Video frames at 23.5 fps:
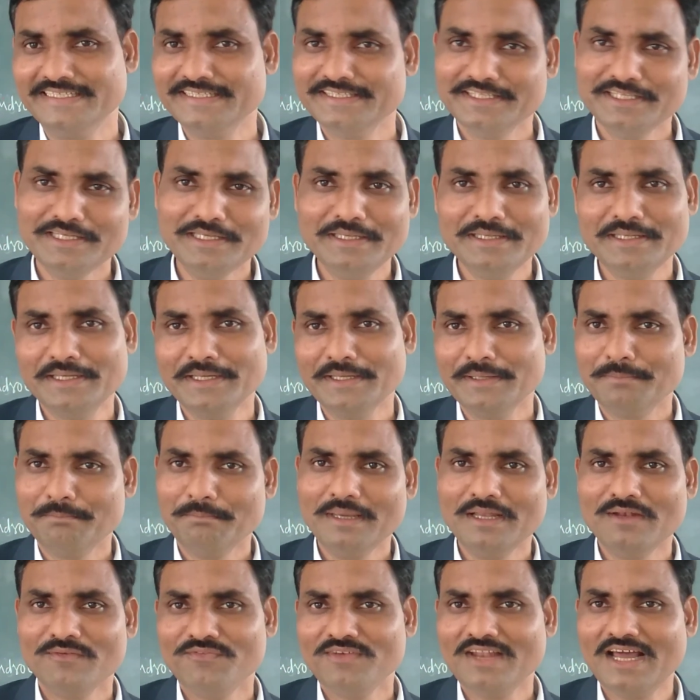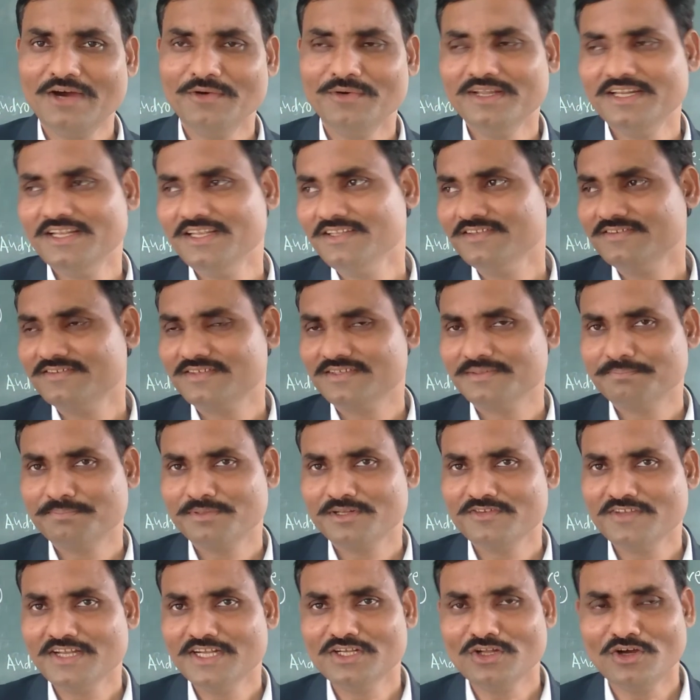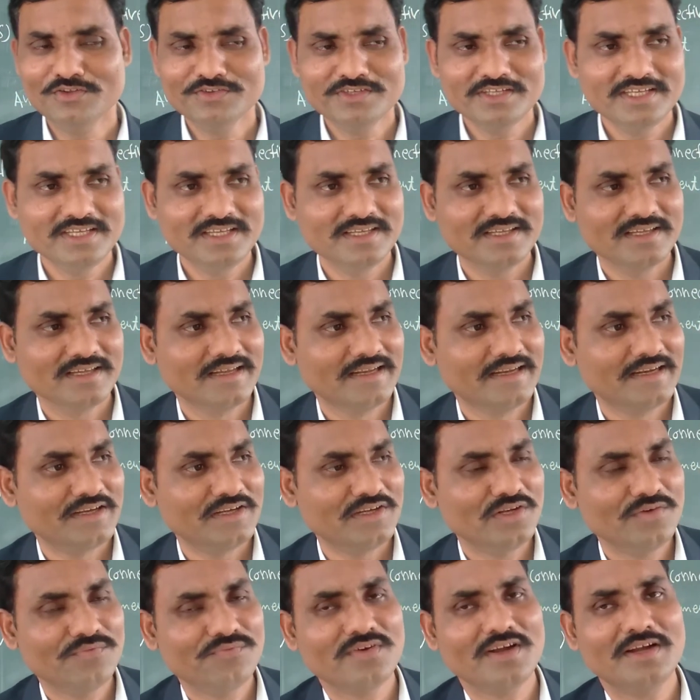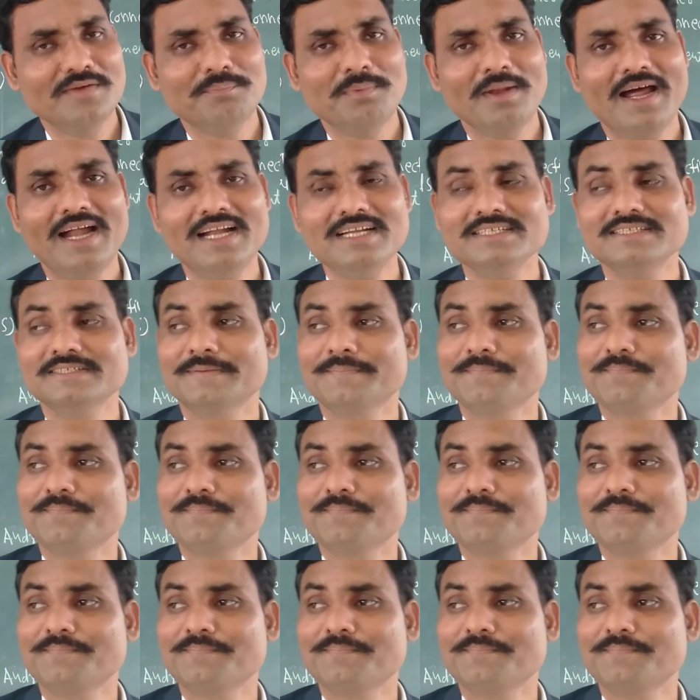The male flower is present on the different plant,